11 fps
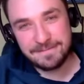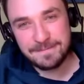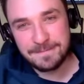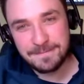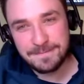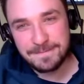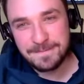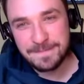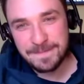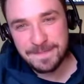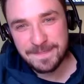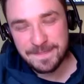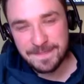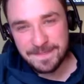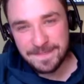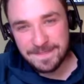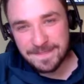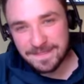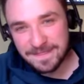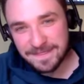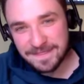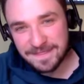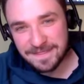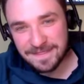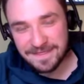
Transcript: (no one is talking)